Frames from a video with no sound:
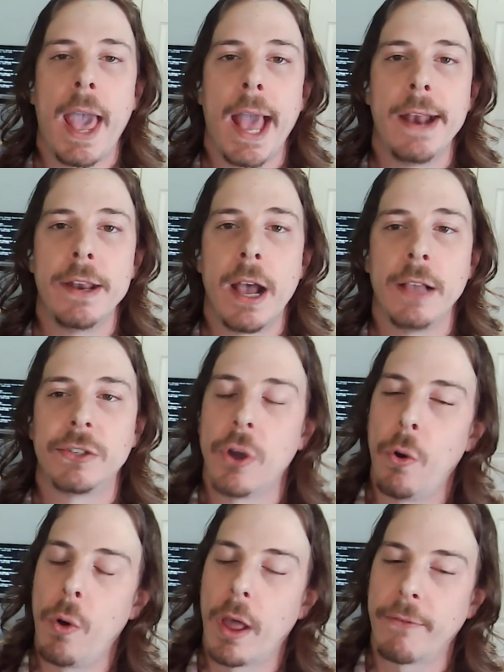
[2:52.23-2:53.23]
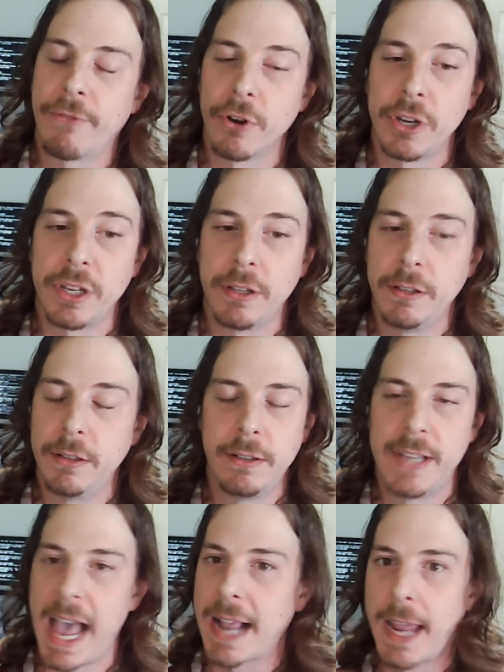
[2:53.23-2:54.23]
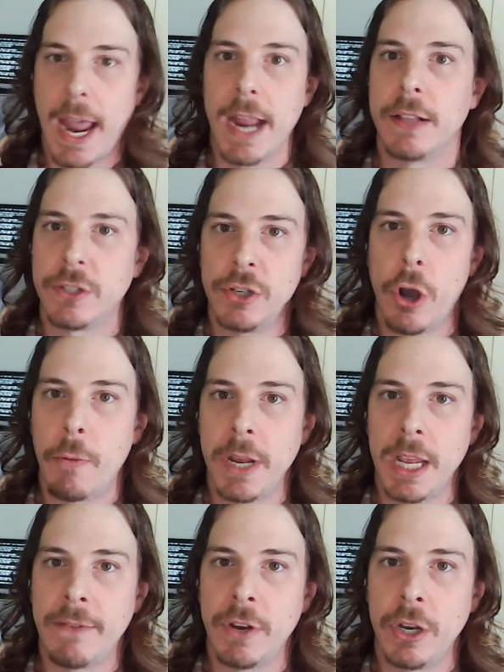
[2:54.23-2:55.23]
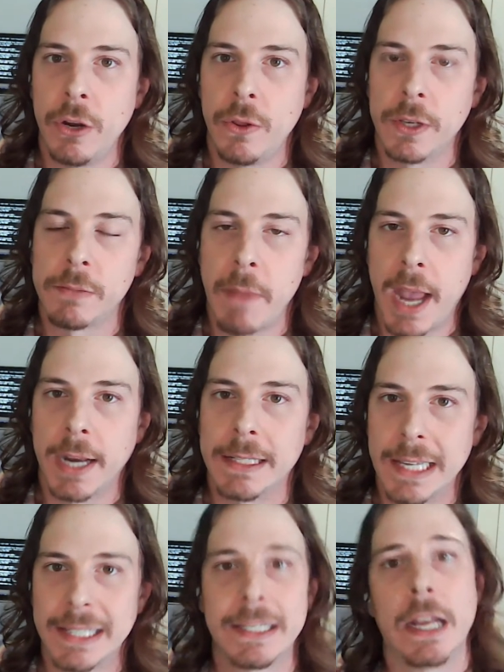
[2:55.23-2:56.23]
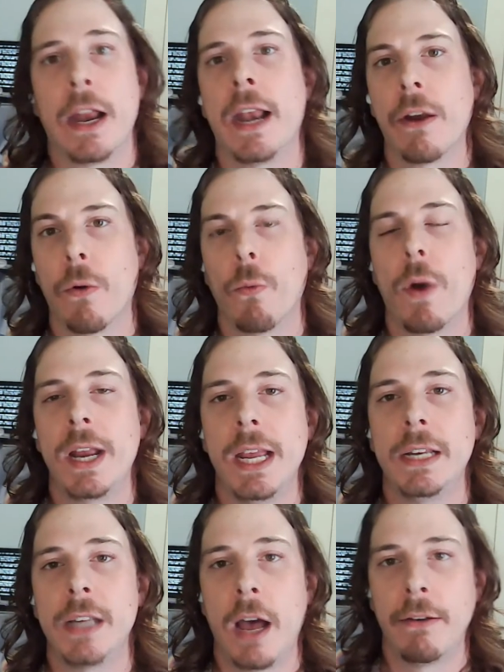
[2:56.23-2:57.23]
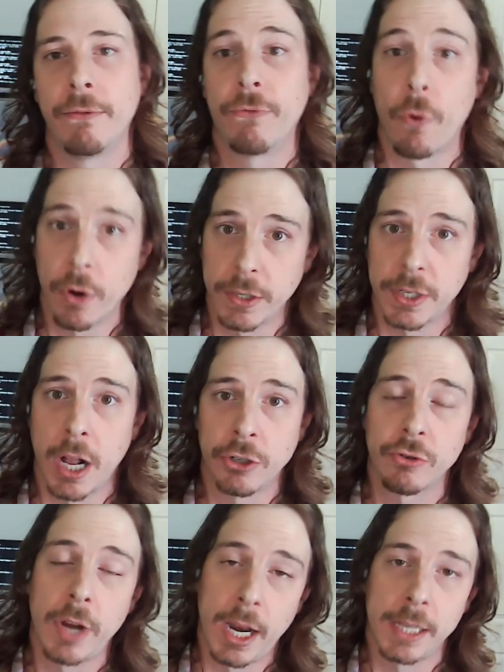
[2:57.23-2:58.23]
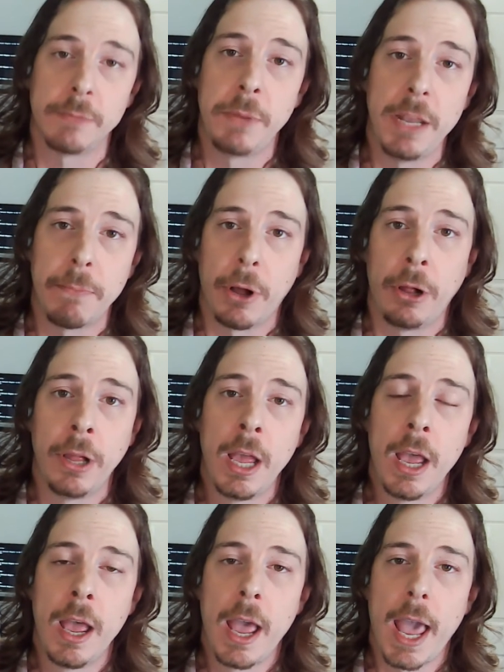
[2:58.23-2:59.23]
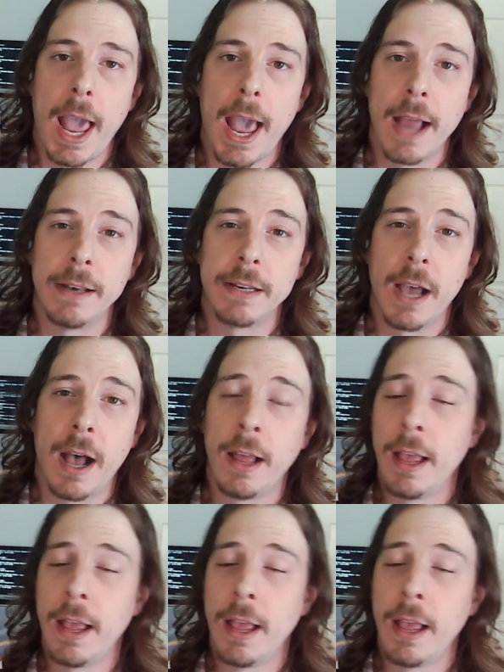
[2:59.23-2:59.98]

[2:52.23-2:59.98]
And so for decades, nobody even knew this man existed and or what he had done for his country and his people. And